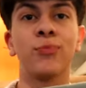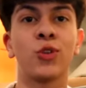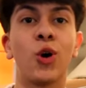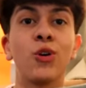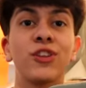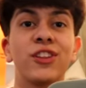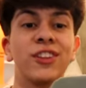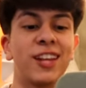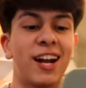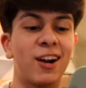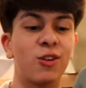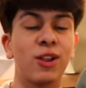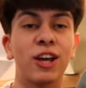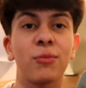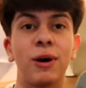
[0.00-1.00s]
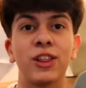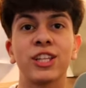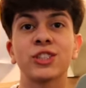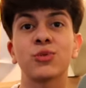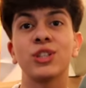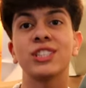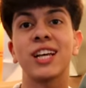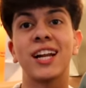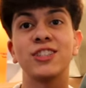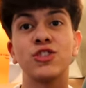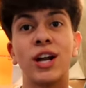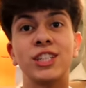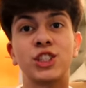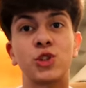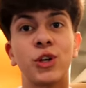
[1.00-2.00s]
The only thing that I don't like about this one is that I
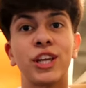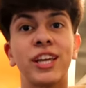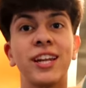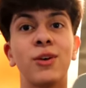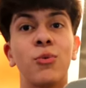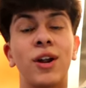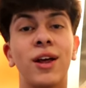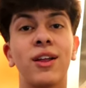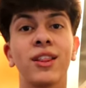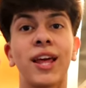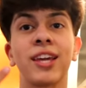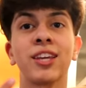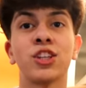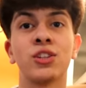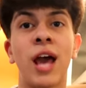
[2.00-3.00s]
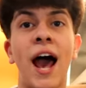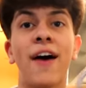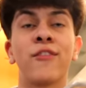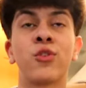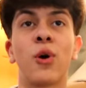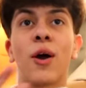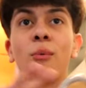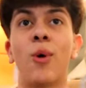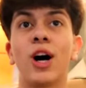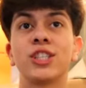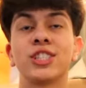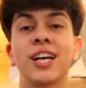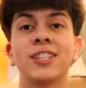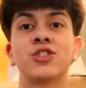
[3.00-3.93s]
tried shrinking it when I like after I washed it.